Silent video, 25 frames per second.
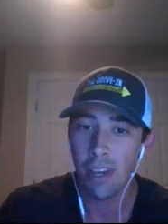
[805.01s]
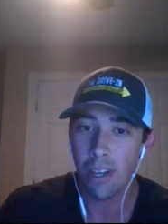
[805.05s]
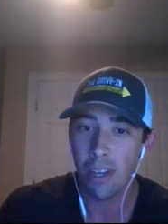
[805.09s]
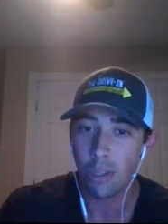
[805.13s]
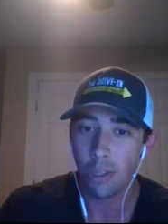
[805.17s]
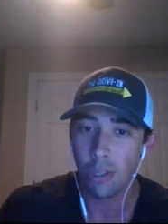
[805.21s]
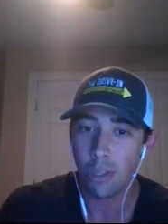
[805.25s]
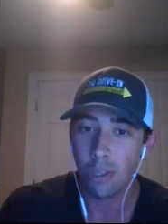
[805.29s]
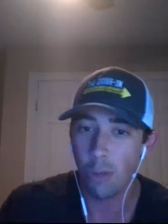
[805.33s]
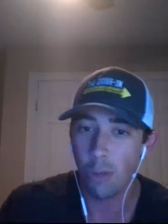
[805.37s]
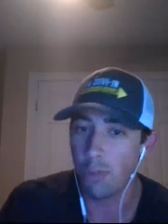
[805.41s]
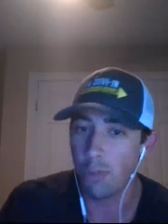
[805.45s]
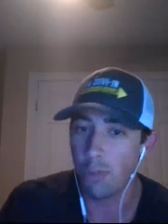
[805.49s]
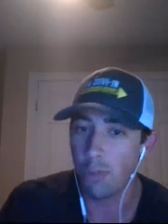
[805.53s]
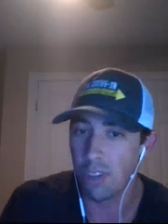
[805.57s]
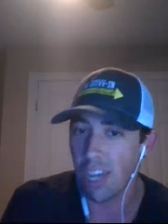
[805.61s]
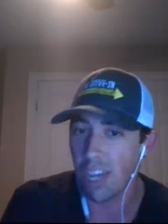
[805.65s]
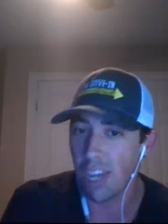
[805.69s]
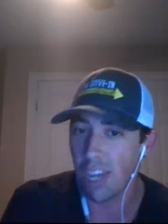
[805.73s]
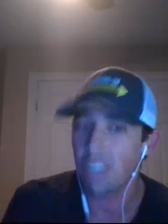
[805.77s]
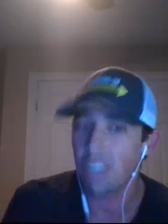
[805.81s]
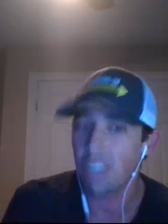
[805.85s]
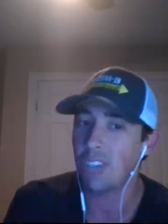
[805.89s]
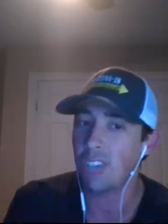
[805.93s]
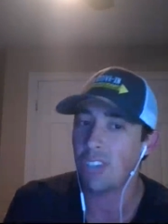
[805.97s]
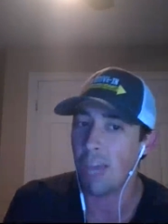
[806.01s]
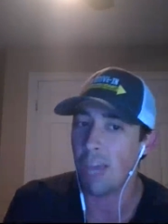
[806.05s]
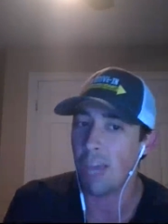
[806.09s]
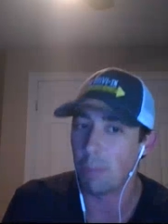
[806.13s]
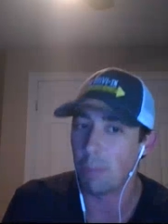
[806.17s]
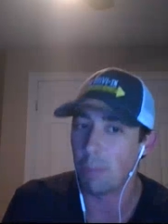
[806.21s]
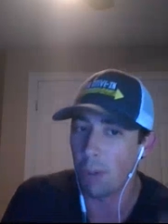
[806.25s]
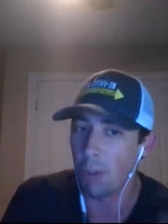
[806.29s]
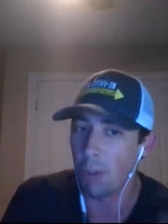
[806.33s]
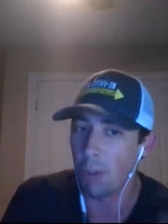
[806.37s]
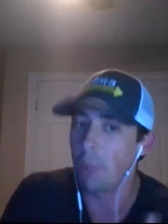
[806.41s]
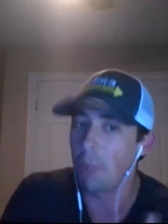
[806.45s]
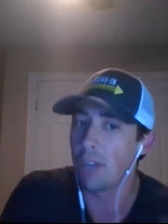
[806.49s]
So for the next game, they're
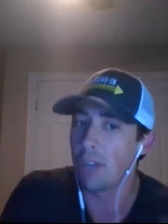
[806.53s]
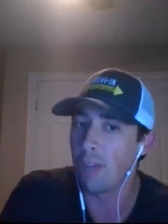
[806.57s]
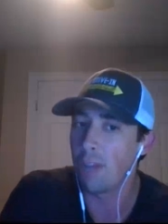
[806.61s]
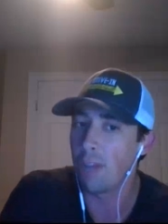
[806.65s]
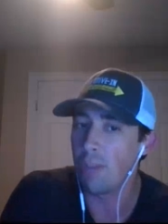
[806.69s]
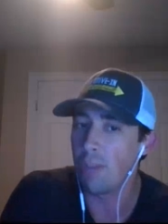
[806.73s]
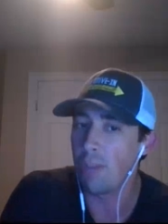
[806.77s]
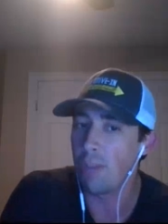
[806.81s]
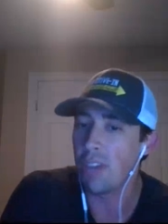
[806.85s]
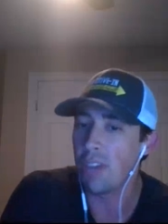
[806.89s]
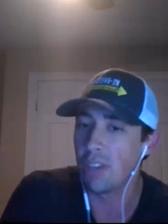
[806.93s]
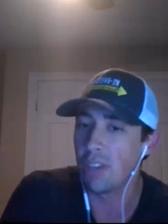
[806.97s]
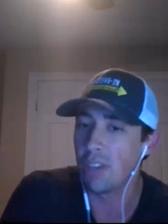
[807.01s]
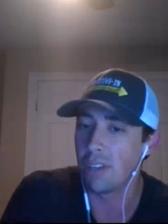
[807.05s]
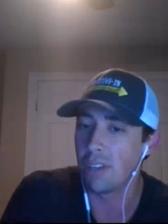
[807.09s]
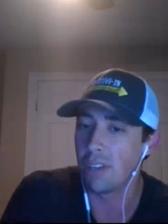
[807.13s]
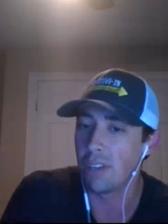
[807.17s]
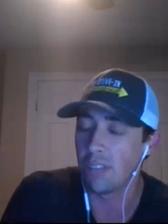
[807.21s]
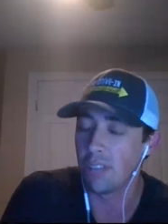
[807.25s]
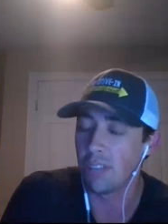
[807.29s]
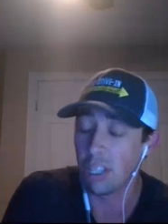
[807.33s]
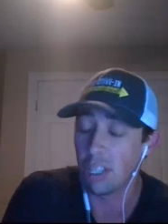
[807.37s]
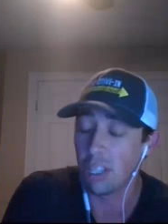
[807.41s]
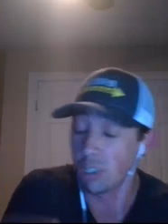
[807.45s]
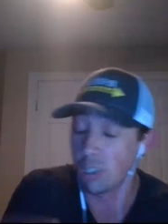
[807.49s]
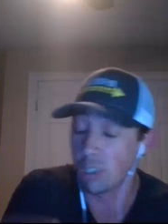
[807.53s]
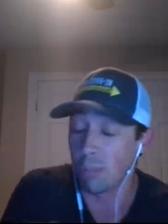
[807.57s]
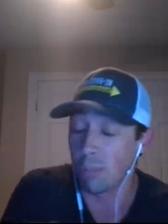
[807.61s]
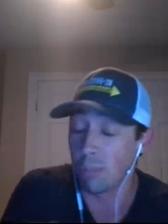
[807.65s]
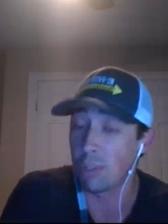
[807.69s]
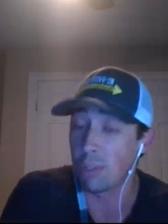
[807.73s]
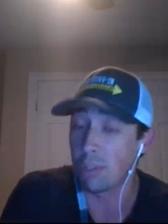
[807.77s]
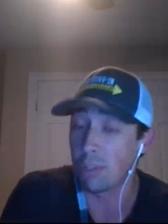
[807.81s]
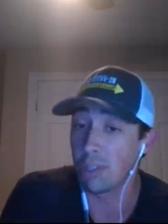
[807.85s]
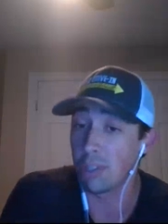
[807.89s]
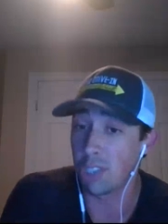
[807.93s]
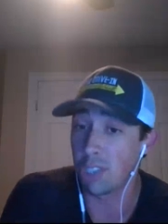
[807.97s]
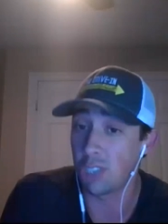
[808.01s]
probably going to be the they just
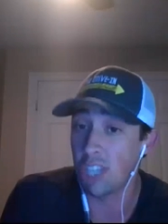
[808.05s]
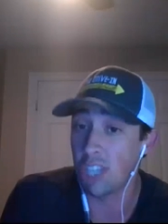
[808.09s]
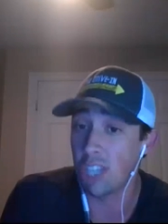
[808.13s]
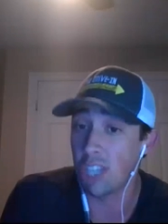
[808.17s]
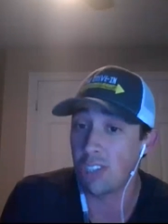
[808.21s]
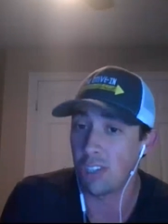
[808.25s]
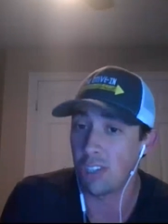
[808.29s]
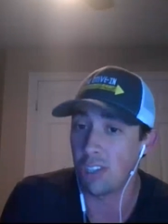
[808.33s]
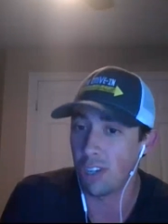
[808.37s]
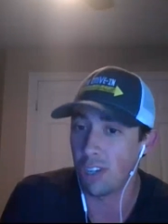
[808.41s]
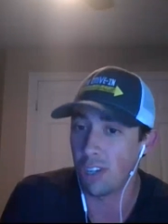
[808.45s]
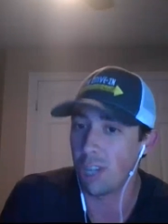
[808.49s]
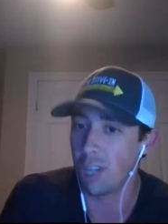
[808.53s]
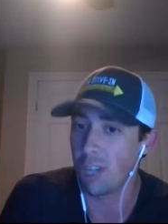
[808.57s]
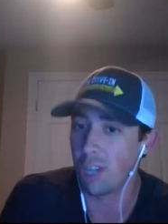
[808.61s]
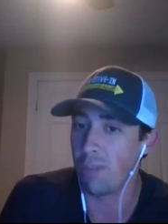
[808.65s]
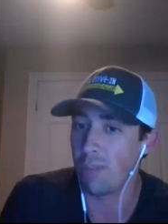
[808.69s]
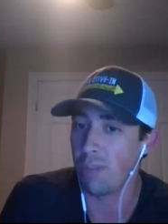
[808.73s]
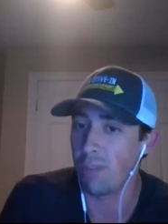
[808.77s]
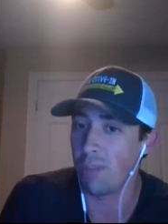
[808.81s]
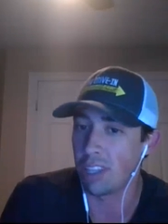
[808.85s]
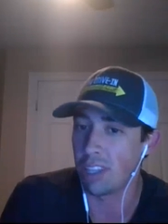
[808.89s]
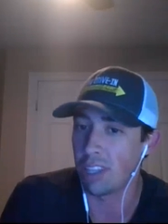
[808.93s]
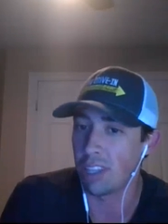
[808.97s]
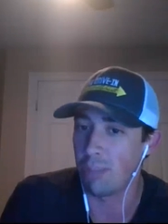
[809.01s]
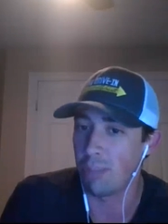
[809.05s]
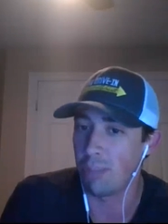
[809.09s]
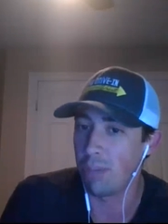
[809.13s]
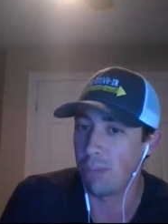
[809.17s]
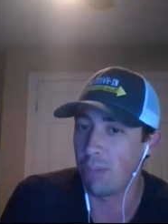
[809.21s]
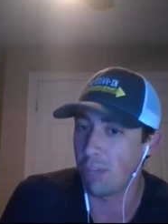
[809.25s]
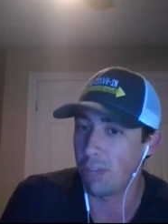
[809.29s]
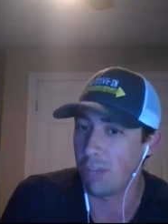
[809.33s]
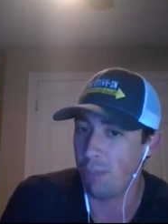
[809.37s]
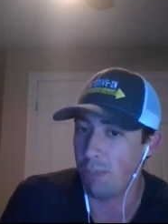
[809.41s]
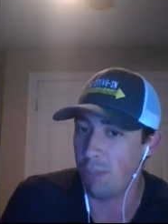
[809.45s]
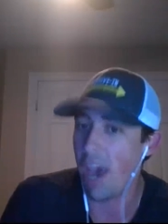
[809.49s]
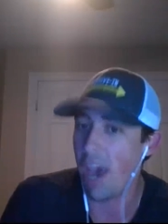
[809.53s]
completely changed it. They're going to be like the
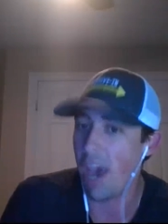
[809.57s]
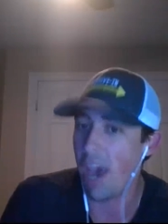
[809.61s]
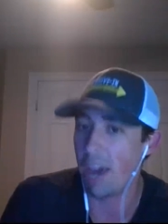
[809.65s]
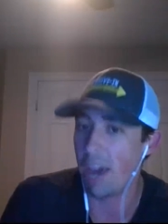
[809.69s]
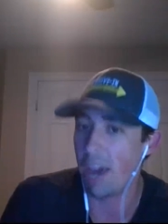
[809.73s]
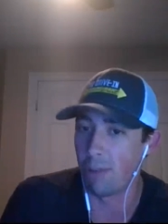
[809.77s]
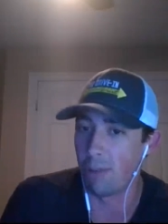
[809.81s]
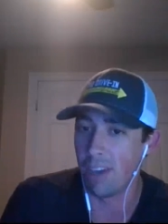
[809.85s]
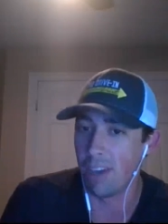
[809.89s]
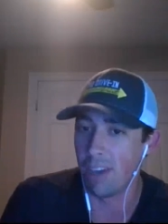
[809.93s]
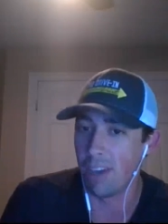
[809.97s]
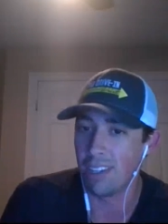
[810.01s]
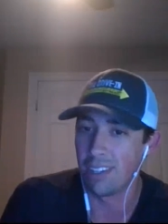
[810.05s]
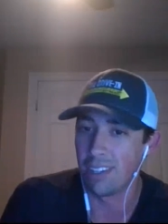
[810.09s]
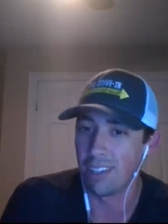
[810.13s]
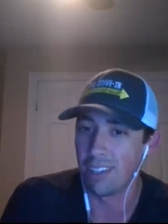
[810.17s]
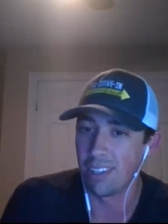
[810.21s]
big bad, right?